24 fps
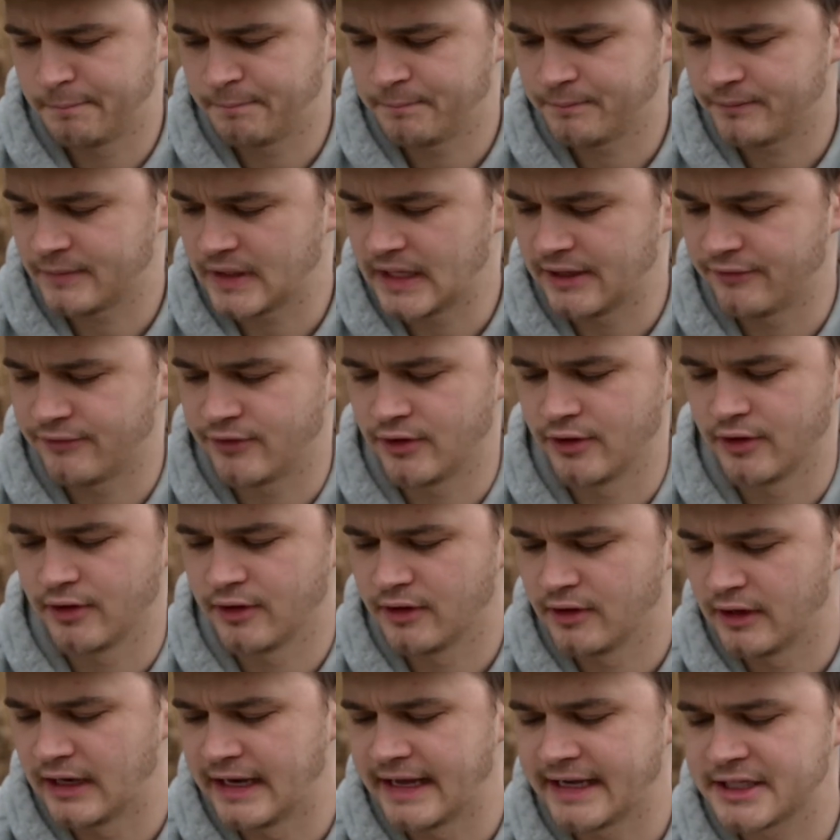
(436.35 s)
if
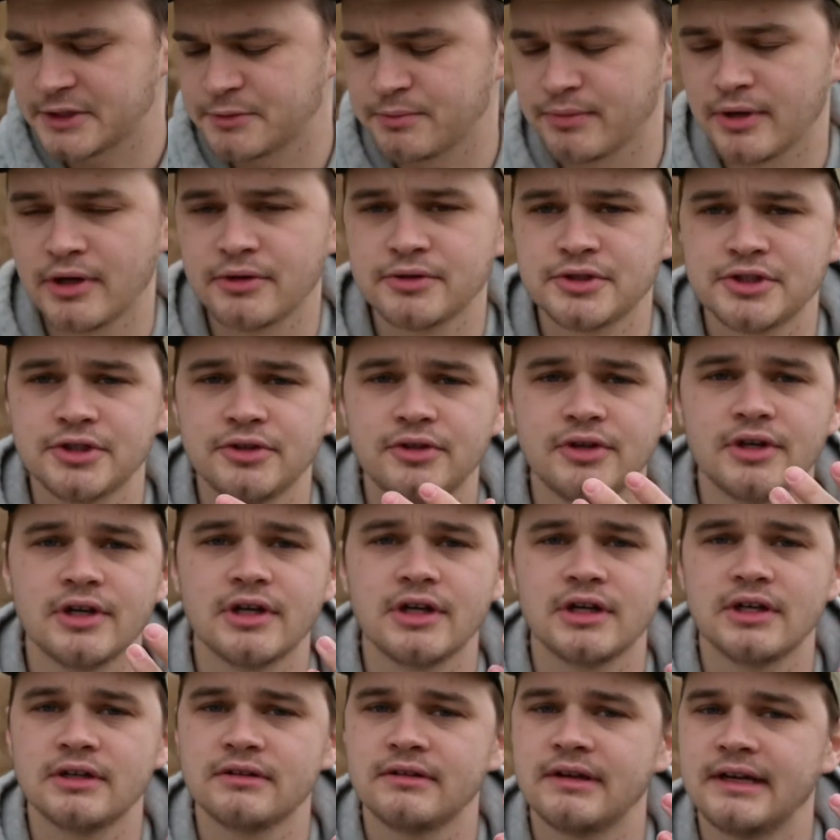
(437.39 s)
you're an X Pro
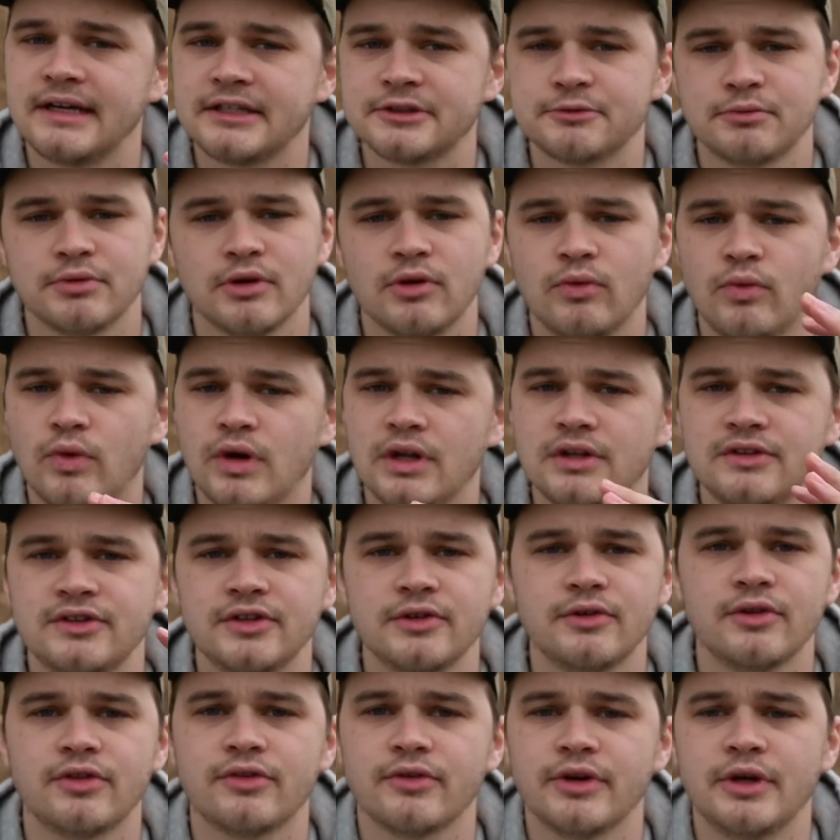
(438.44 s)
shooter, X Pro 1,
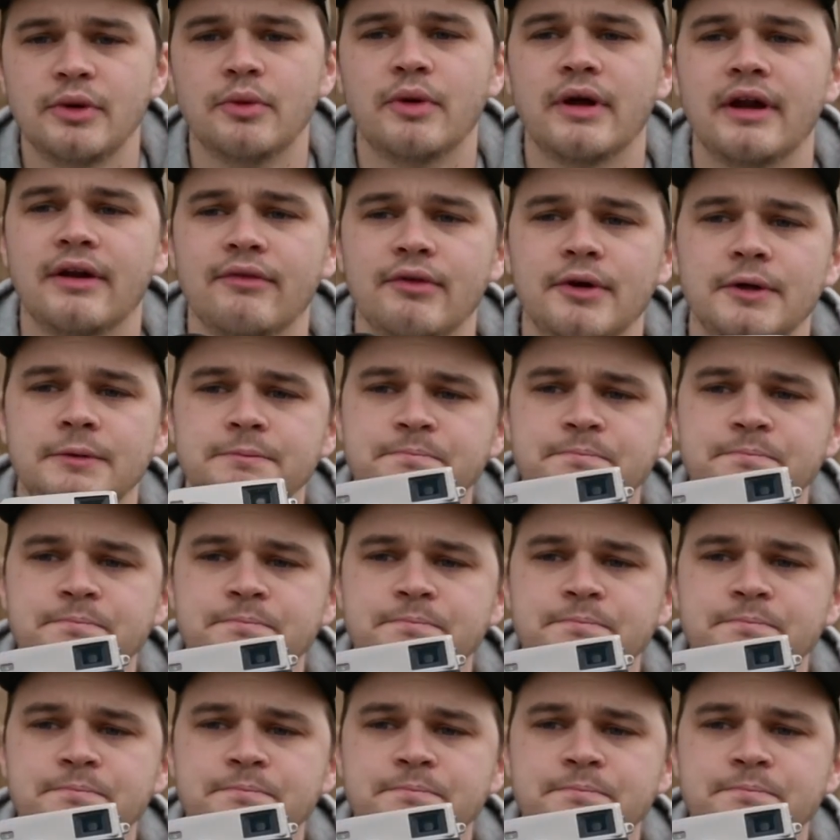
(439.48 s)
2, 3, whatever.